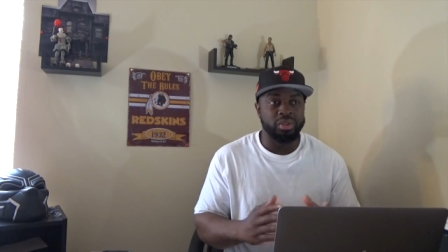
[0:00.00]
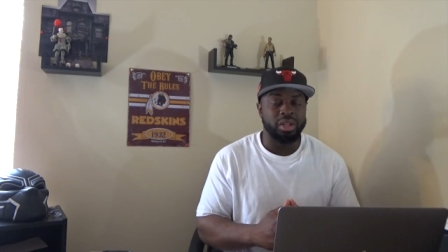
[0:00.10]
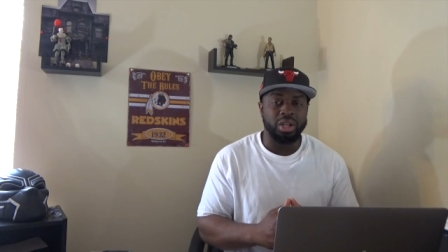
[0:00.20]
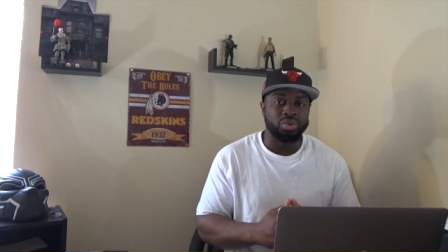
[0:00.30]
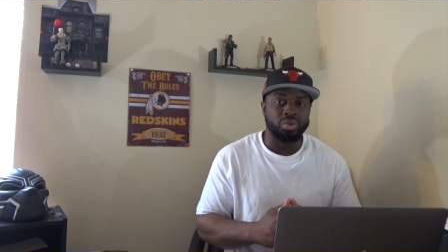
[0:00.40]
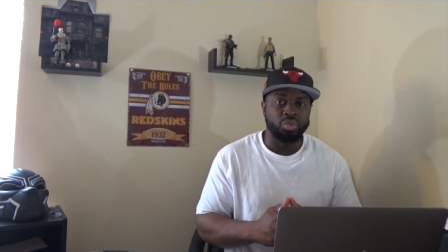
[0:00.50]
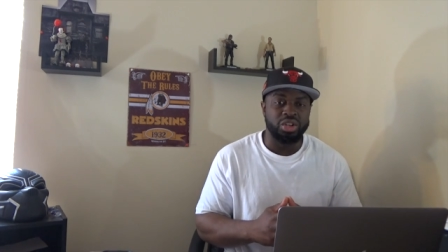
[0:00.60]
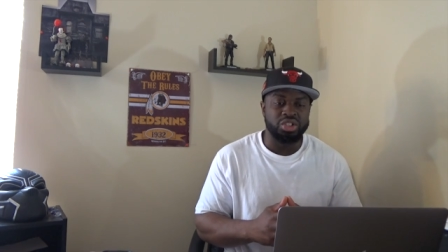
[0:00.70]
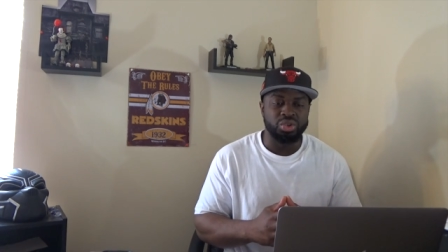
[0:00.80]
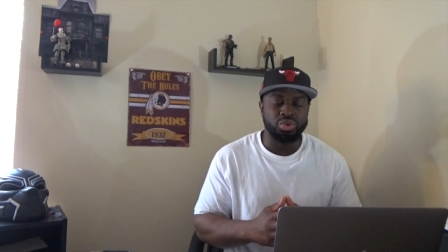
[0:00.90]
They're going to
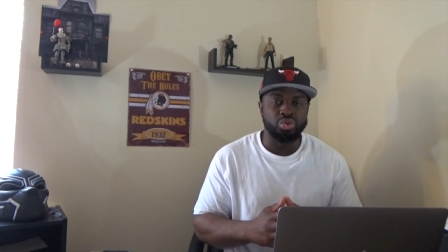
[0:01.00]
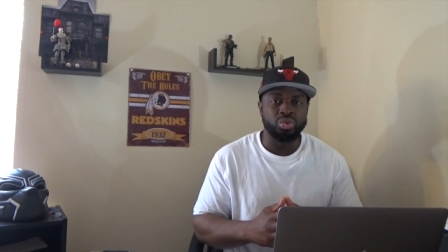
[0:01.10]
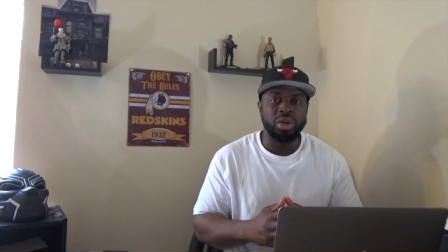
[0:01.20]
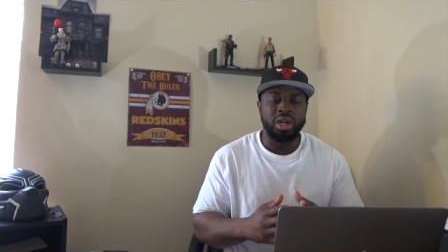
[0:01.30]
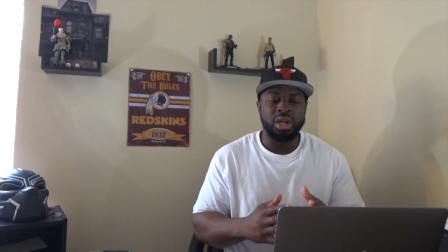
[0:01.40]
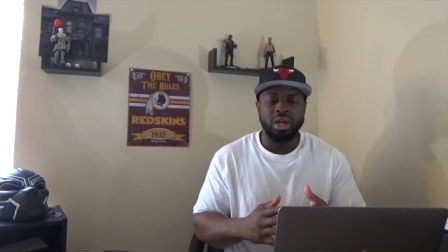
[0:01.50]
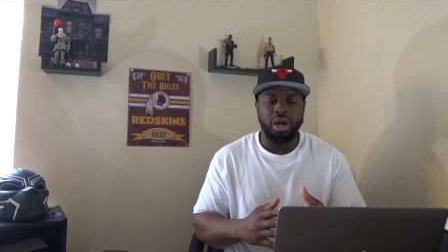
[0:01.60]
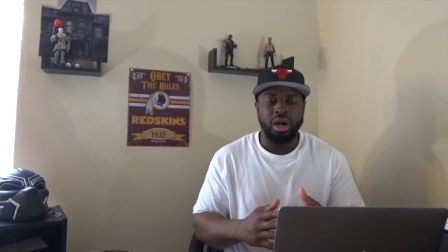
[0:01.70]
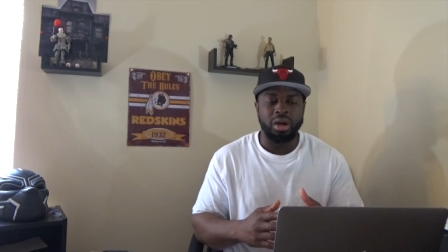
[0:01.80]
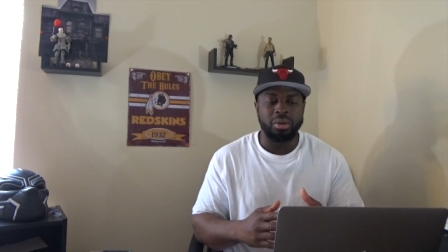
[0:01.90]
want to
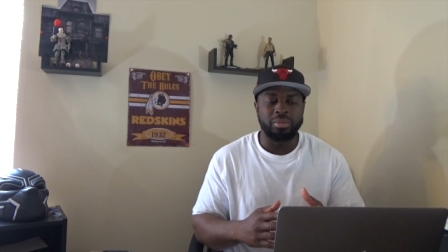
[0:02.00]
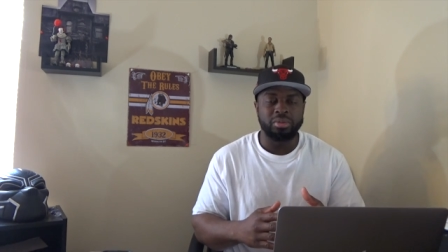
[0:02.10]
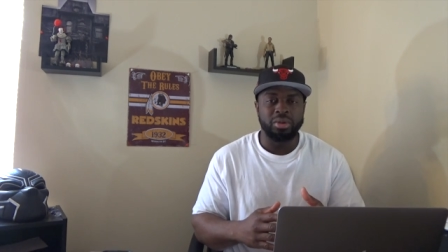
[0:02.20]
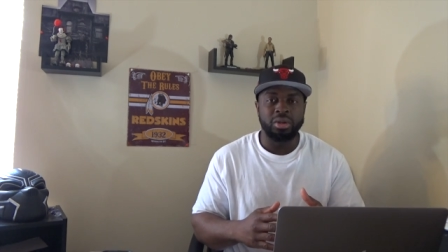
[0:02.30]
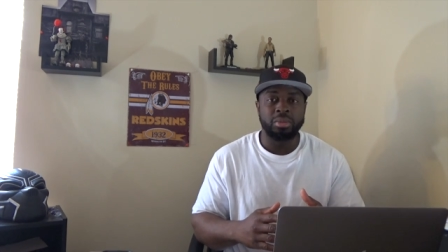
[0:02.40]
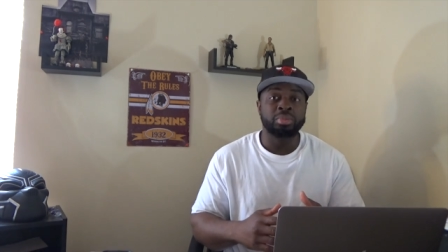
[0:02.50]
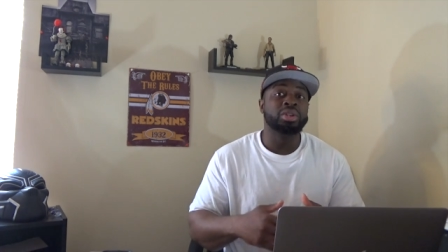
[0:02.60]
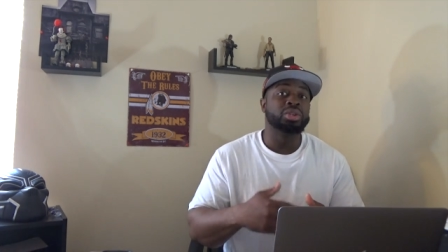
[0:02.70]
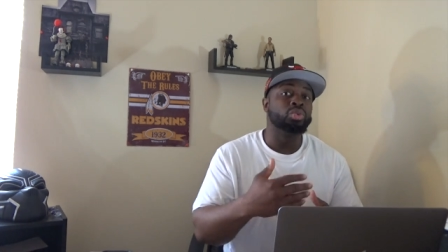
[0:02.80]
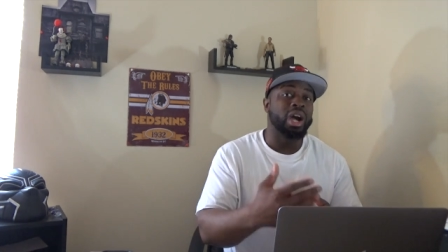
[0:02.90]
uh,
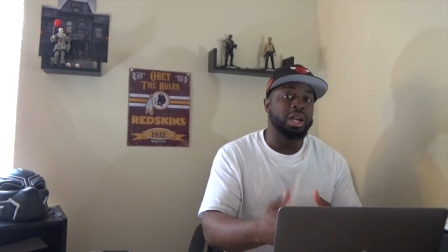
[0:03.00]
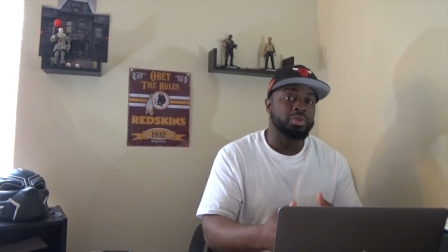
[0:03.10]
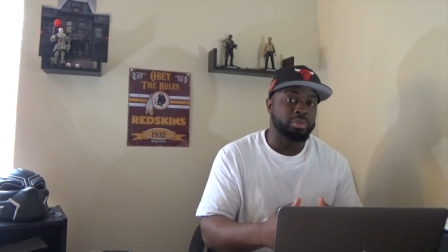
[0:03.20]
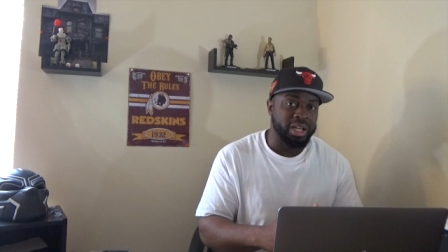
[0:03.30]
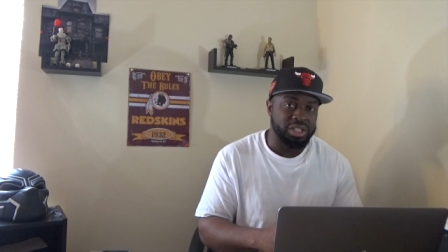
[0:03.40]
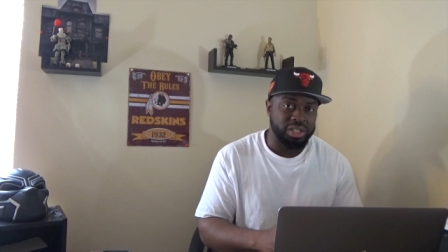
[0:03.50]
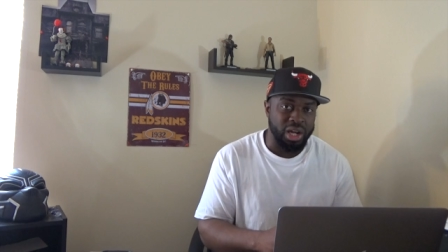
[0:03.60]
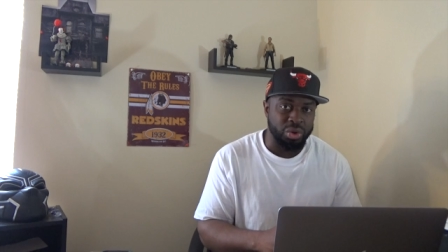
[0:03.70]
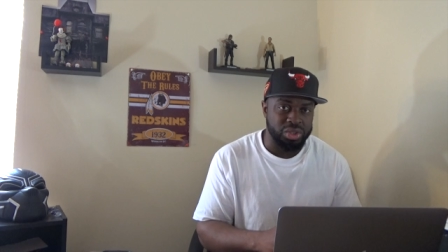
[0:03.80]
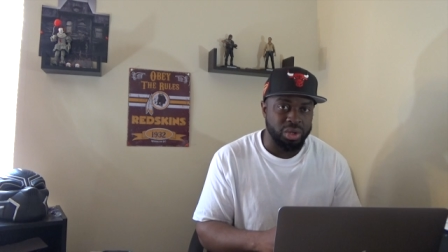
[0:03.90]
put the right information
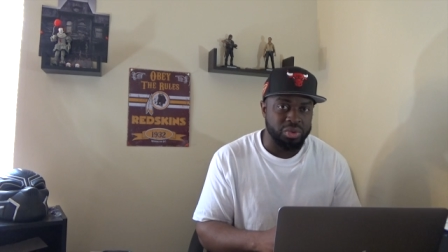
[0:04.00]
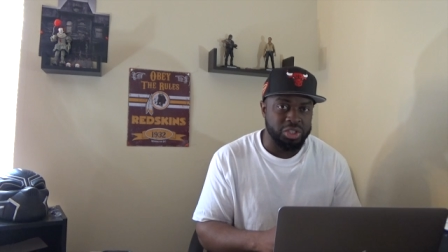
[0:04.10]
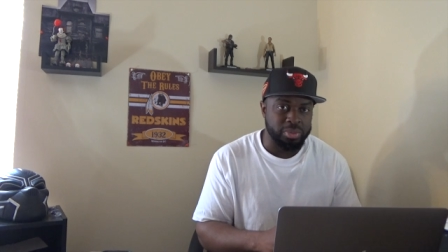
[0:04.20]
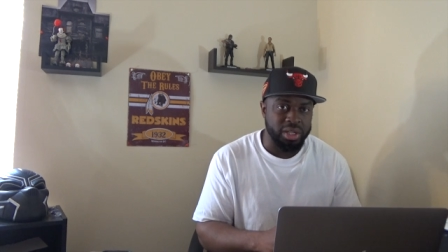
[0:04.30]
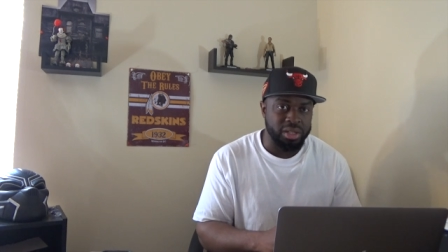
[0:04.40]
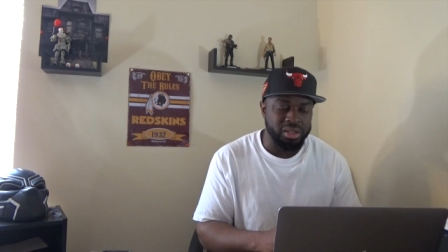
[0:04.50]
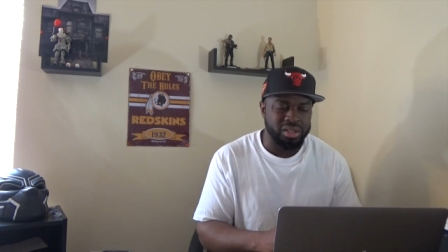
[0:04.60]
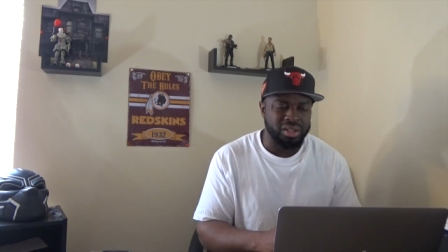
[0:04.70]
out, so to speak,